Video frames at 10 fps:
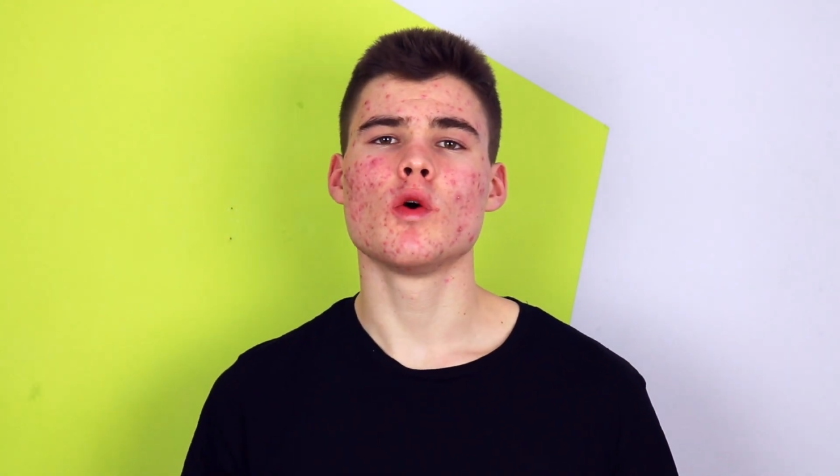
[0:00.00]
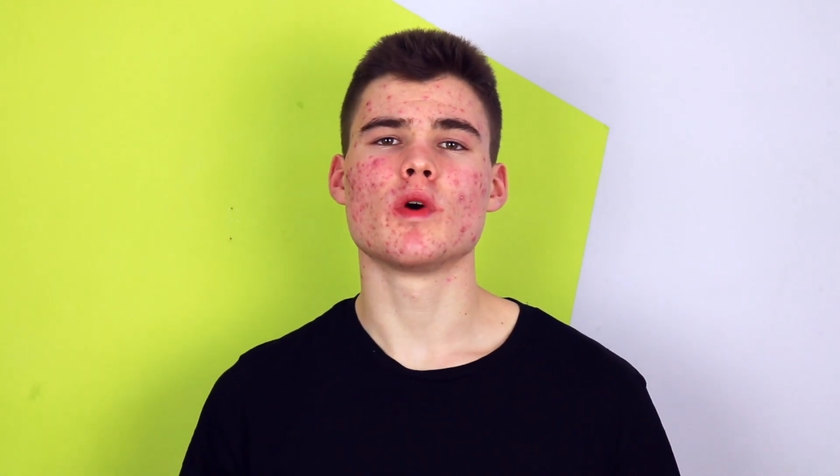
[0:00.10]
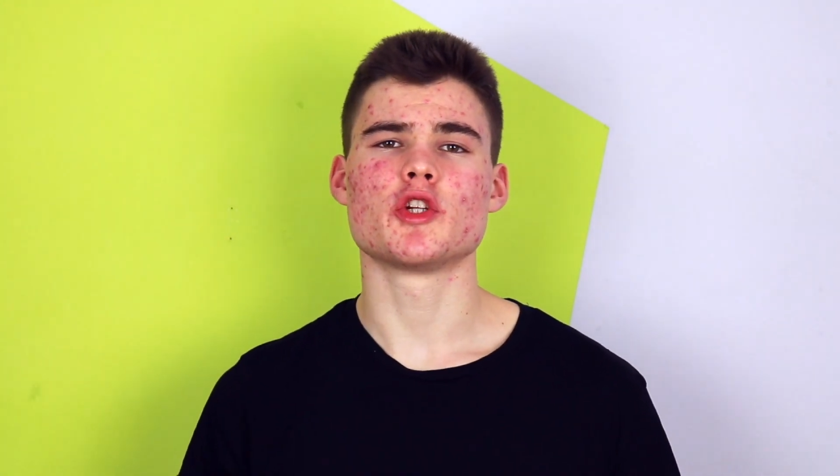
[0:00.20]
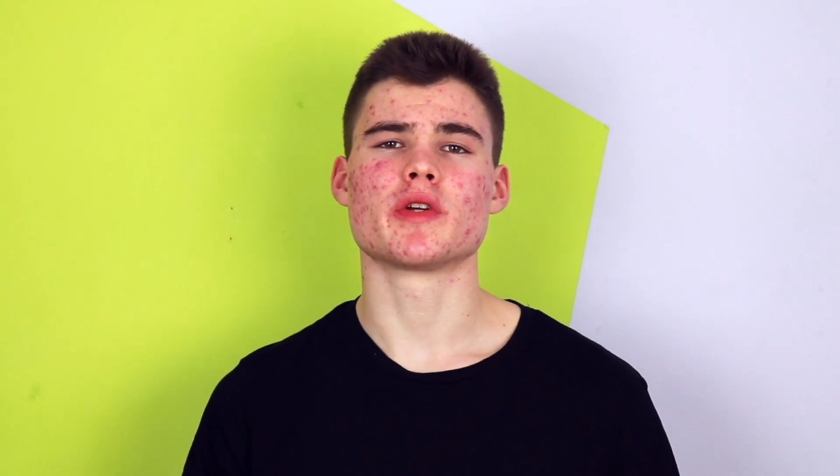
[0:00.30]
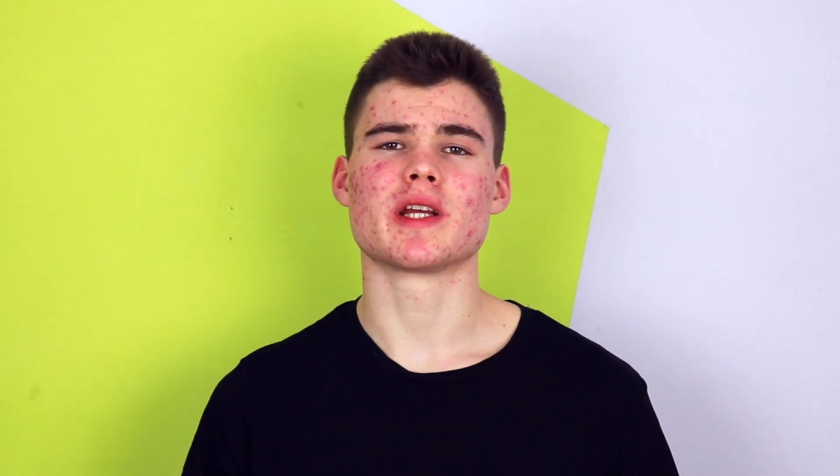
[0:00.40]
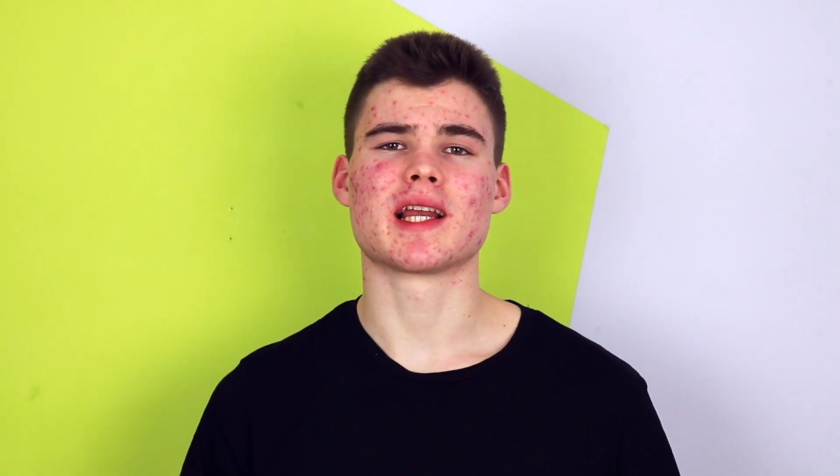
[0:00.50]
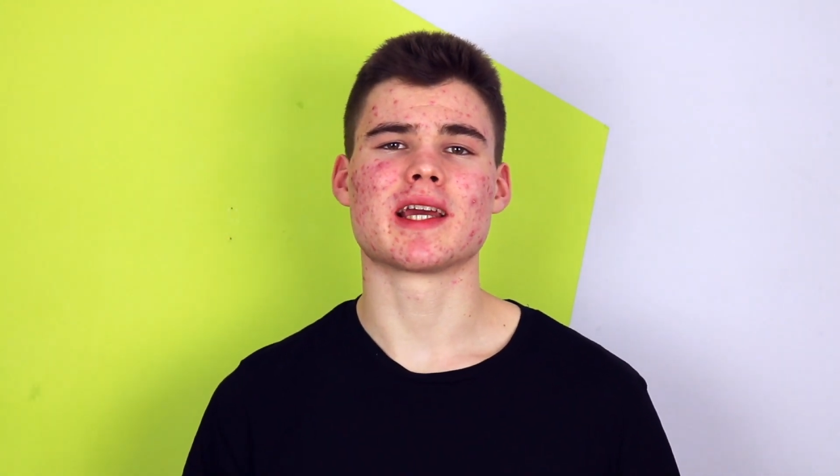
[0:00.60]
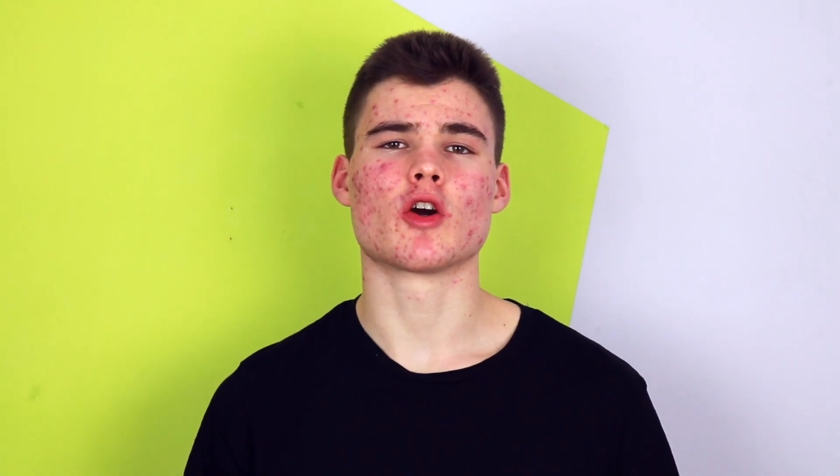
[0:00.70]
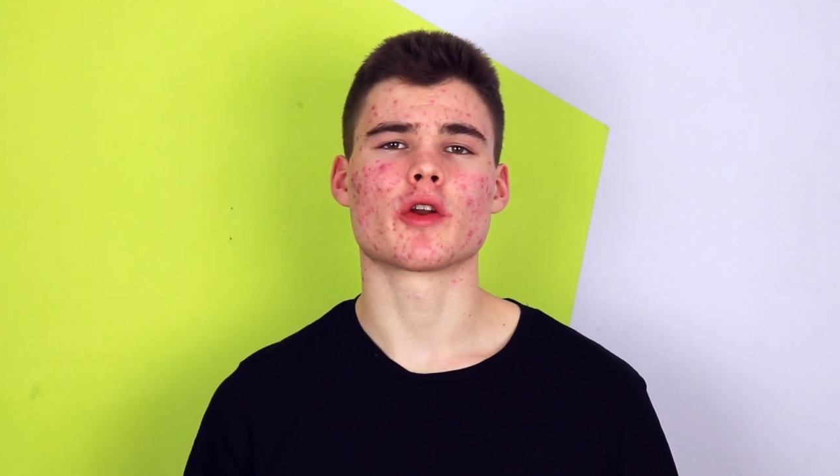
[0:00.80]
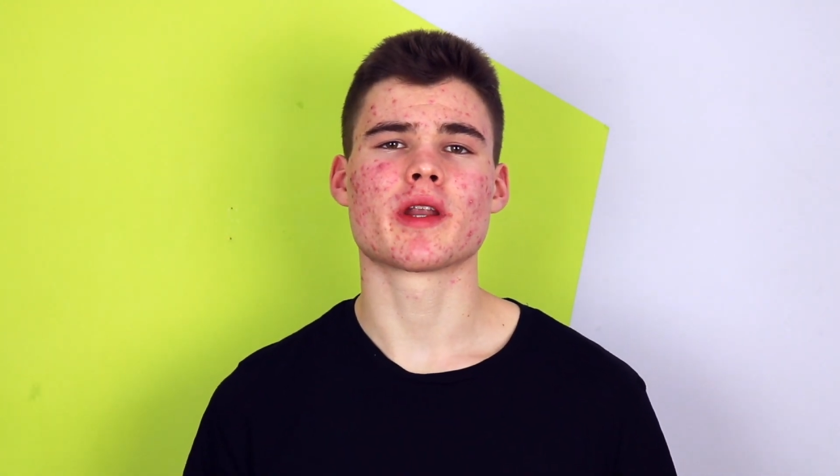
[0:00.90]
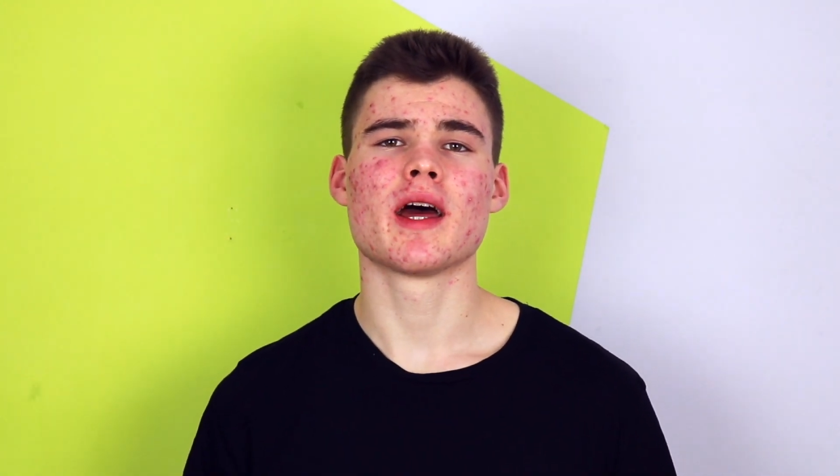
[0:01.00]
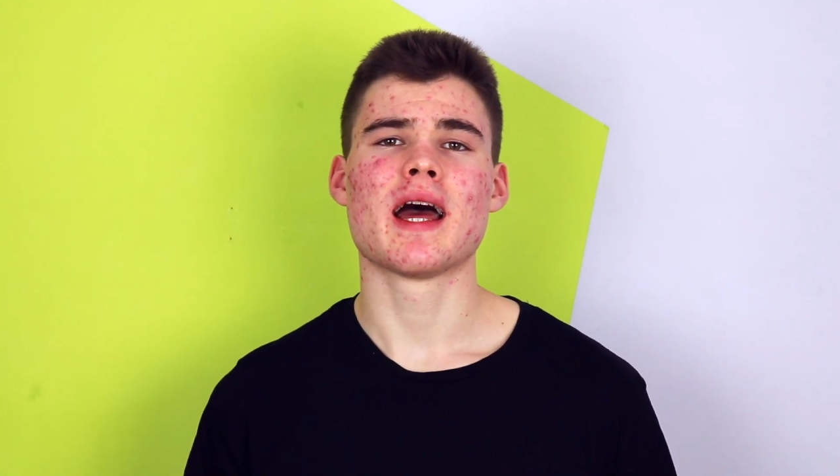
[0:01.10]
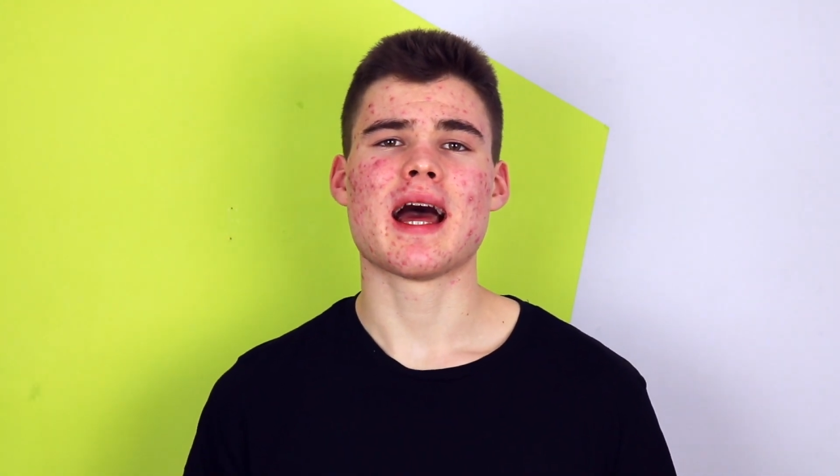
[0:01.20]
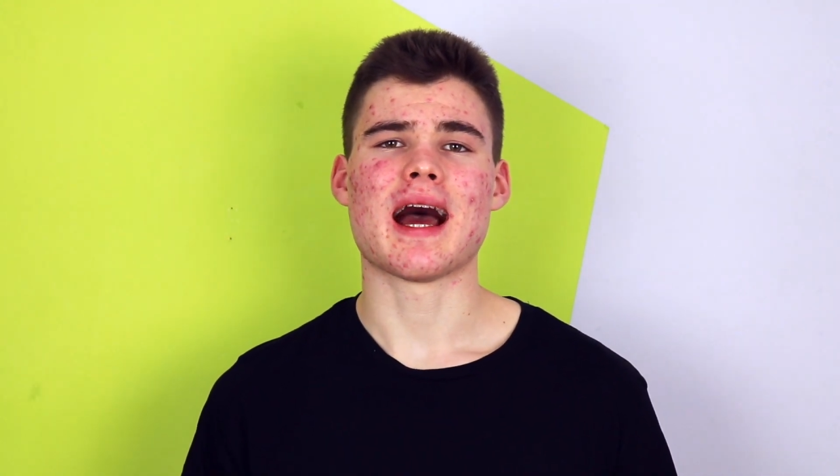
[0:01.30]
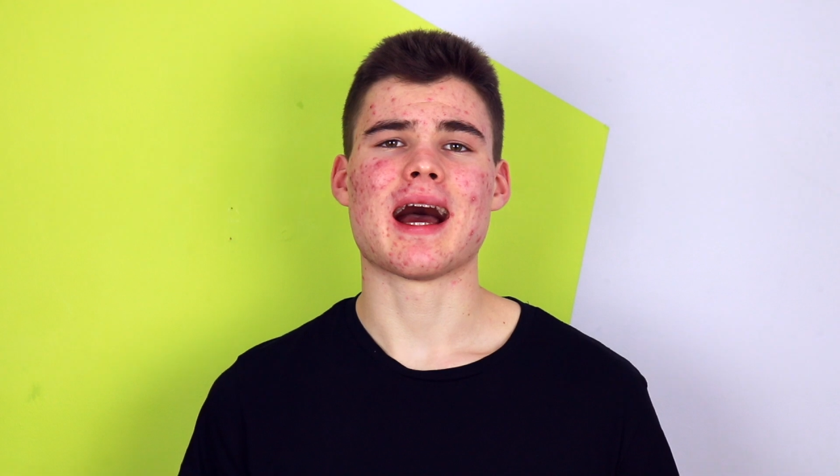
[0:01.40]
which you can click on
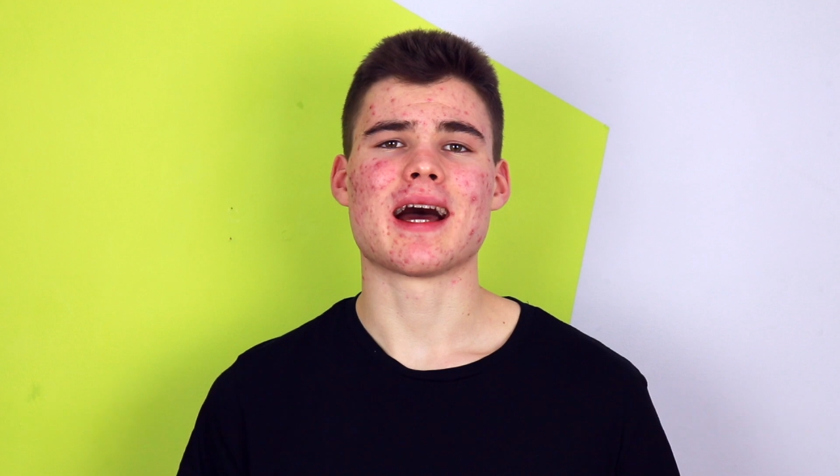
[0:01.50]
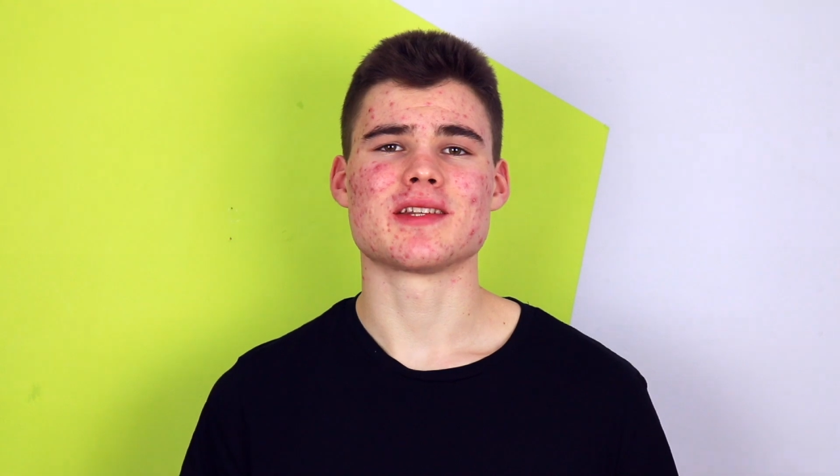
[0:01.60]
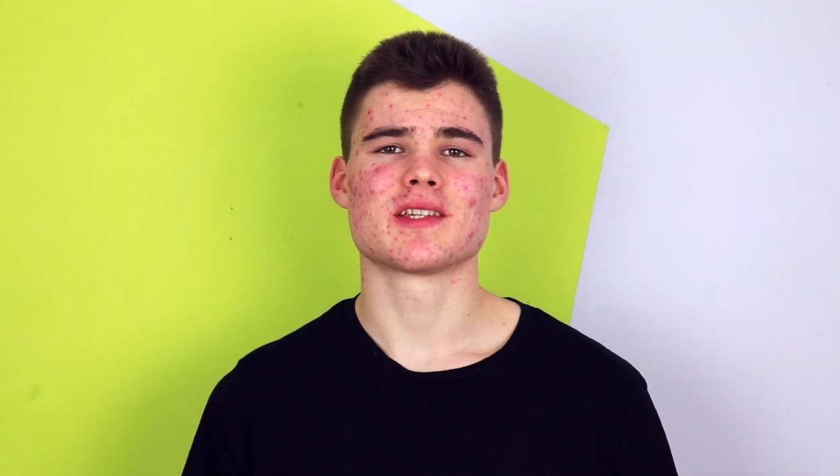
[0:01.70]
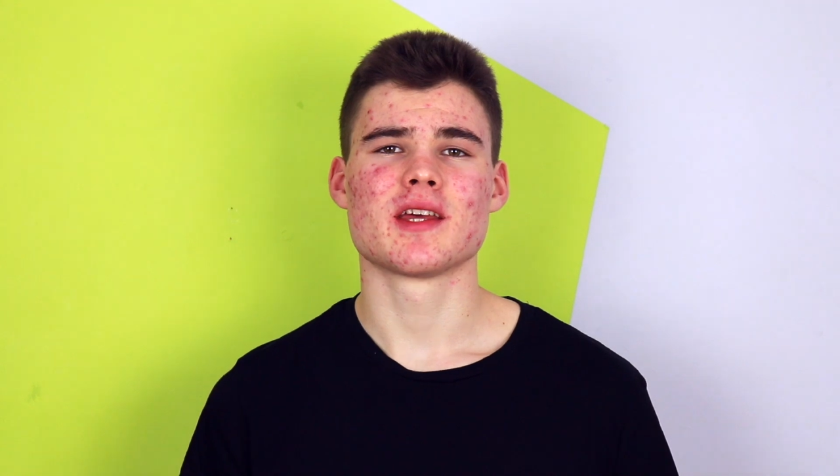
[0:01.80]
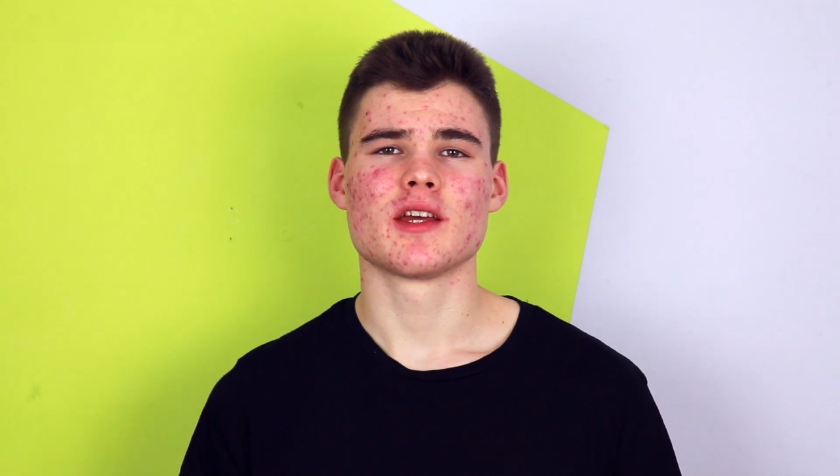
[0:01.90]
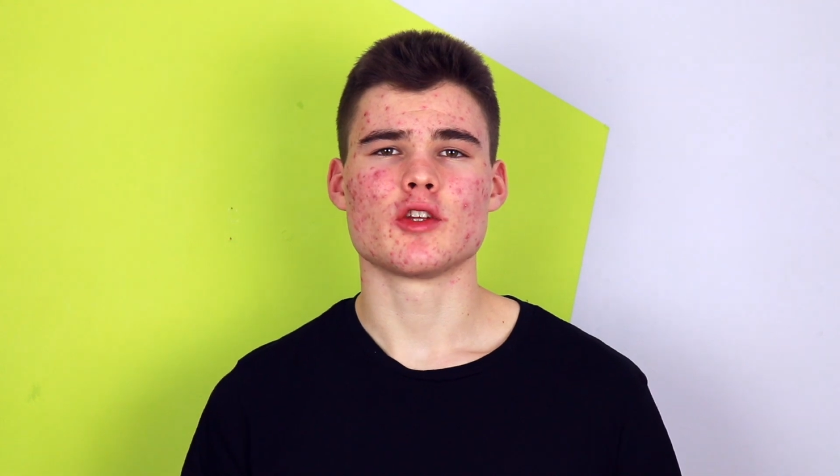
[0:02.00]
and